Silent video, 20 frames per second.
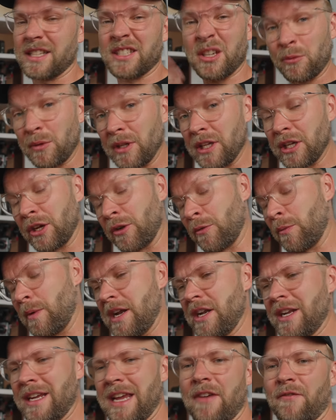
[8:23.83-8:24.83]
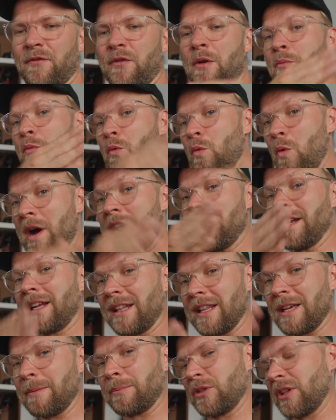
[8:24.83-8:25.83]
it's a really good way to get from one
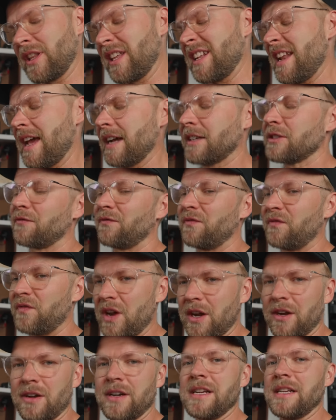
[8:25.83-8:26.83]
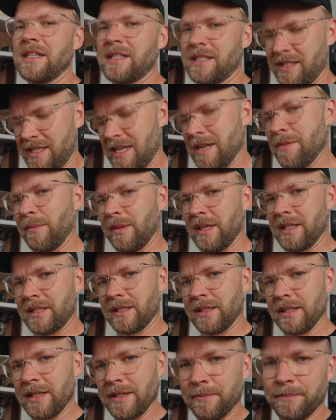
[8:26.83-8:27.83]
clip to the next very
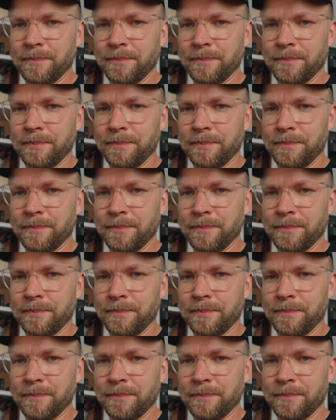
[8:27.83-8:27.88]
seamlessly.